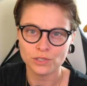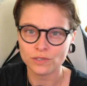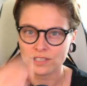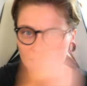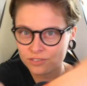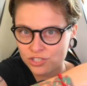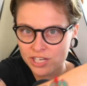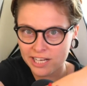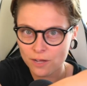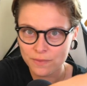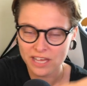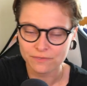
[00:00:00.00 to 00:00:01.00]
You can check
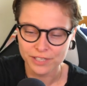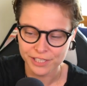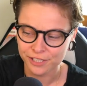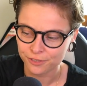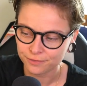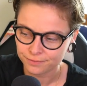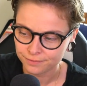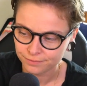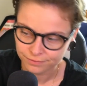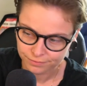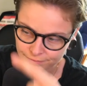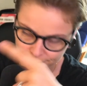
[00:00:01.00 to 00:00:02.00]
out that video.
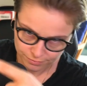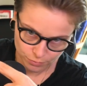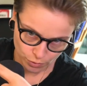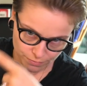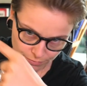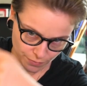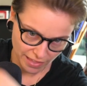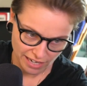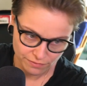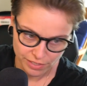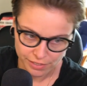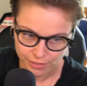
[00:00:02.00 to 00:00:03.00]
Or
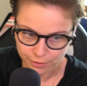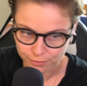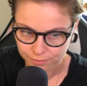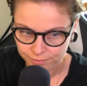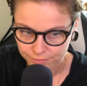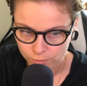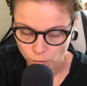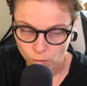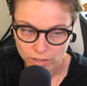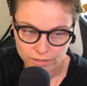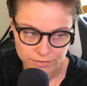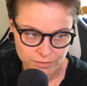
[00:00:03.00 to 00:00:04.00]
that video.
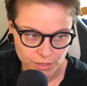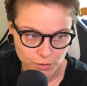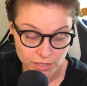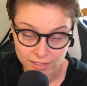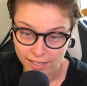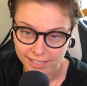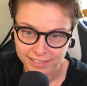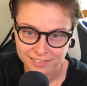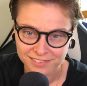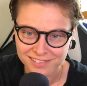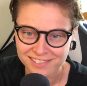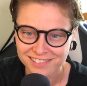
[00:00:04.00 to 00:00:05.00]
Or you could like,
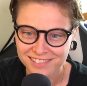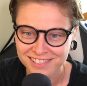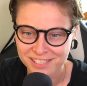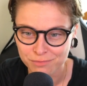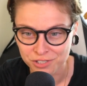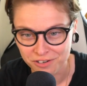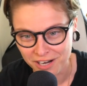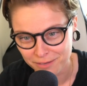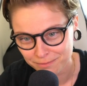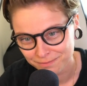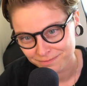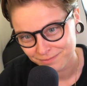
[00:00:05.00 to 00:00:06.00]

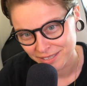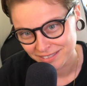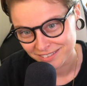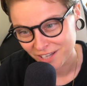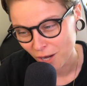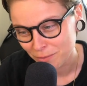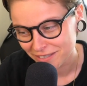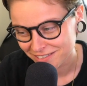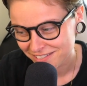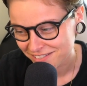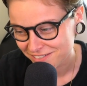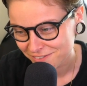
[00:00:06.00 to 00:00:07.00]
subscribe, in
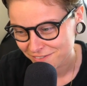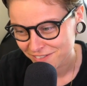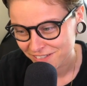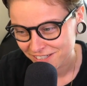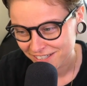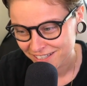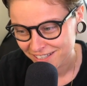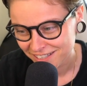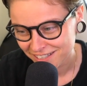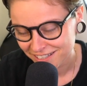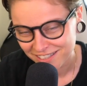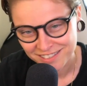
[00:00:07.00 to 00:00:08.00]
comments.
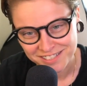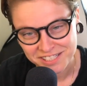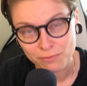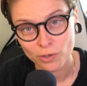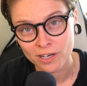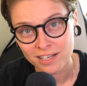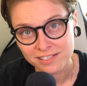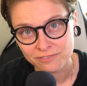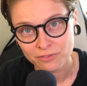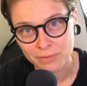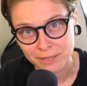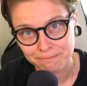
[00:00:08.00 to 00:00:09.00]
To see more
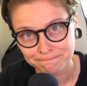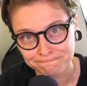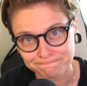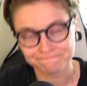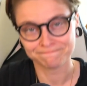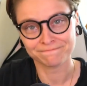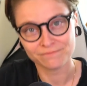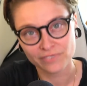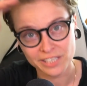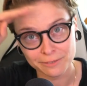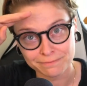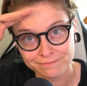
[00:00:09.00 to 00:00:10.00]
content from me, Vee.